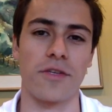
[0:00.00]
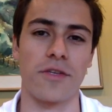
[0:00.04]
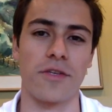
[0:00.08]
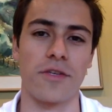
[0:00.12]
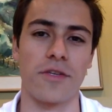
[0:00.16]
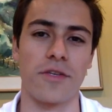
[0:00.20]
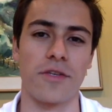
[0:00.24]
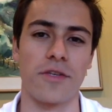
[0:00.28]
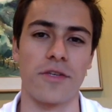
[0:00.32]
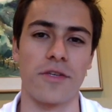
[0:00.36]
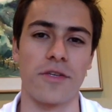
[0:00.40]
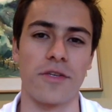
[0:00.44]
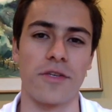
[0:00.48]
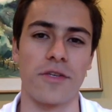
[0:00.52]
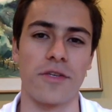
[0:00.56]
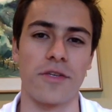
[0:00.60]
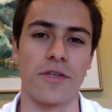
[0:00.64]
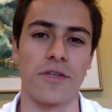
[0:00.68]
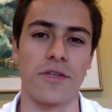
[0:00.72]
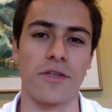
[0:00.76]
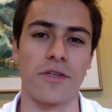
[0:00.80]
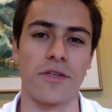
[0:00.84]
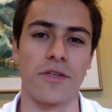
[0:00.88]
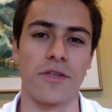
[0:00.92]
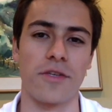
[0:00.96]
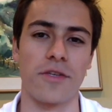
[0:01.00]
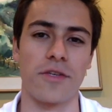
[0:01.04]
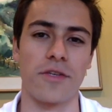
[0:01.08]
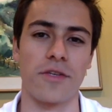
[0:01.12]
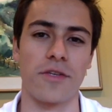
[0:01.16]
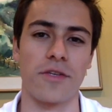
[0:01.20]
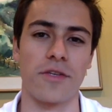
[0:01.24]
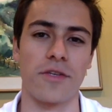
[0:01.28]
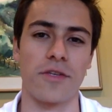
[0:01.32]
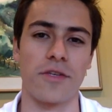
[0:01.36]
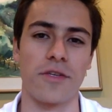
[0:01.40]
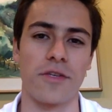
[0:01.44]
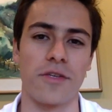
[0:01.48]
that's why that's a
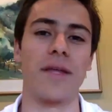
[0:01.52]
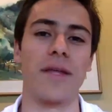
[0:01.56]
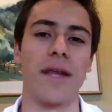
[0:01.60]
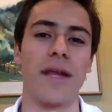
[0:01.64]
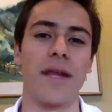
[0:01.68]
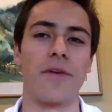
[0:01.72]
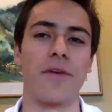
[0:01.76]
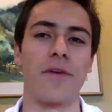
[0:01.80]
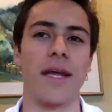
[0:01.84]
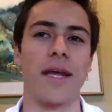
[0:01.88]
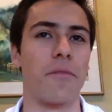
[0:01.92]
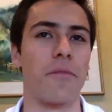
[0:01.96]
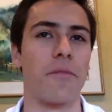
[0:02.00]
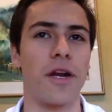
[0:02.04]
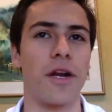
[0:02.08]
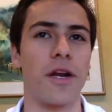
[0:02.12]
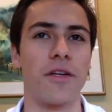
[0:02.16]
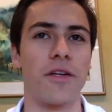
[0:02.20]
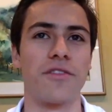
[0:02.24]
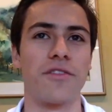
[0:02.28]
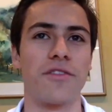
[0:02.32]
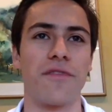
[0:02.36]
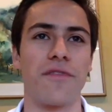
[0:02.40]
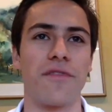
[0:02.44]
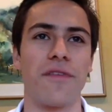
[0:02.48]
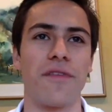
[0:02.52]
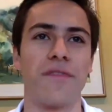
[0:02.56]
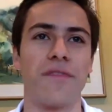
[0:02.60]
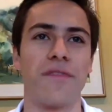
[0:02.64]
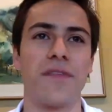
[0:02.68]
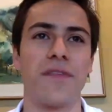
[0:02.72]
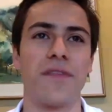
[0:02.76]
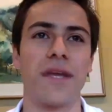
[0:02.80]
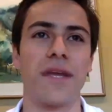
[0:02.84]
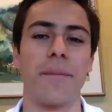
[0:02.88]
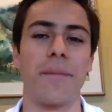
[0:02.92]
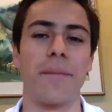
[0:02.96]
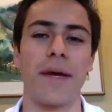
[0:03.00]
mentality I adapted. I was like, I'm gonna
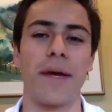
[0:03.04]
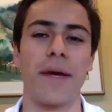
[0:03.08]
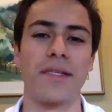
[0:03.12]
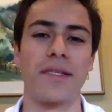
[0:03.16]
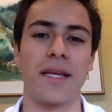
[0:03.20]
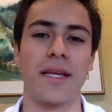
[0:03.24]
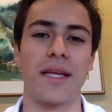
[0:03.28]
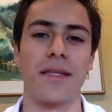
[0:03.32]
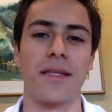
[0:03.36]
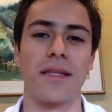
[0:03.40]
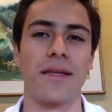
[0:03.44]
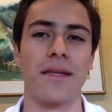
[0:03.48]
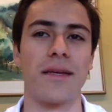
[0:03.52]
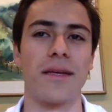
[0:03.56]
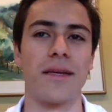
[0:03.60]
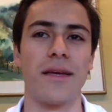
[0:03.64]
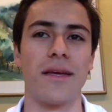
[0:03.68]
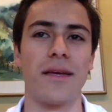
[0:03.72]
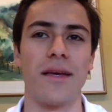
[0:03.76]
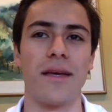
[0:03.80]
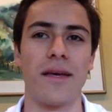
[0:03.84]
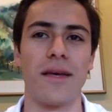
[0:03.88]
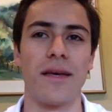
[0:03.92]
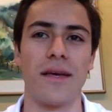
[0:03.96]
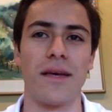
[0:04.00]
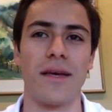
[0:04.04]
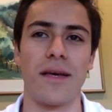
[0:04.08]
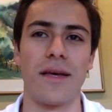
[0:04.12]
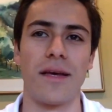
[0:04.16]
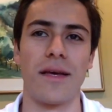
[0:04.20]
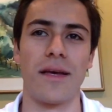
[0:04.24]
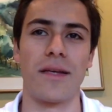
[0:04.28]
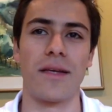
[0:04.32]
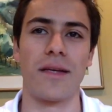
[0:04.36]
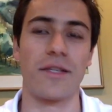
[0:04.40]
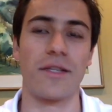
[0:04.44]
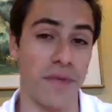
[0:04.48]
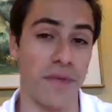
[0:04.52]
launch 50 campaigns and
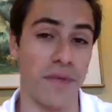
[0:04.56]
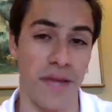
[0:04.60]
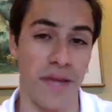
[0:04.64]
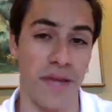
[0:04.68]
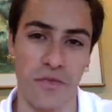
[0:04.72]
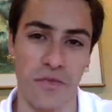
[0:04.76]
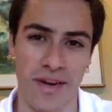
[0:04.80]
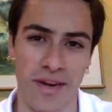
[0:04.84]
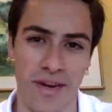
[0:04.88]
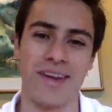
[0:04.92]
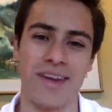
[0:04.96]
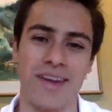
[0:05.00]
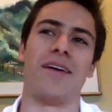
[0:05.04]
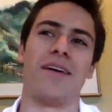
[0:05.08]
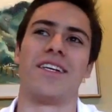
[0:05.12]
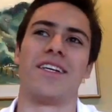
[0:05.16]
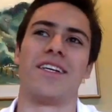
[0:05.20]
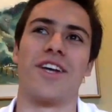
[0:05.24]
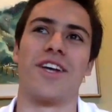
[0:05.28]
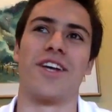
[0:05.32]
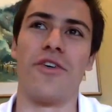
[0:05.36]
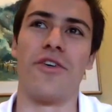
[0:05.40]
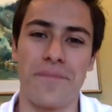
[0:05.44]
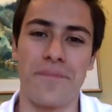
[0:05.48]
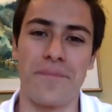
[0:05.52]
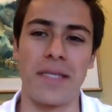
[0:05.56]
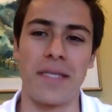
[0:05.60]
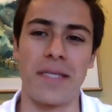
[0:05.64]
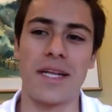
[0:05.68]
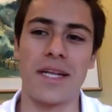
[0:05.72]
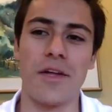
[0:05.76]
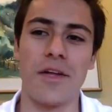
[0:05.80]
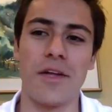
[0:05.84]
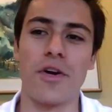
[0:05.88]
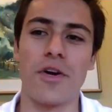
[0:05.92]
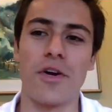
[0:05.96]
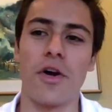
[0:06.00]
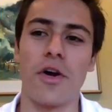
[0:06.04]
something has to.
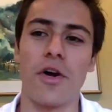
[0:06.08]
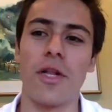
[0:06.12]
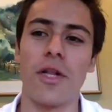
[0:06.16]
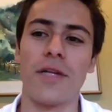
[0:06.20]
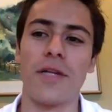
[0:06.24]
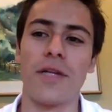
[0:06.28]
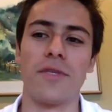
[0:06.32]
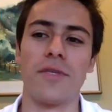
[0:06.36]
So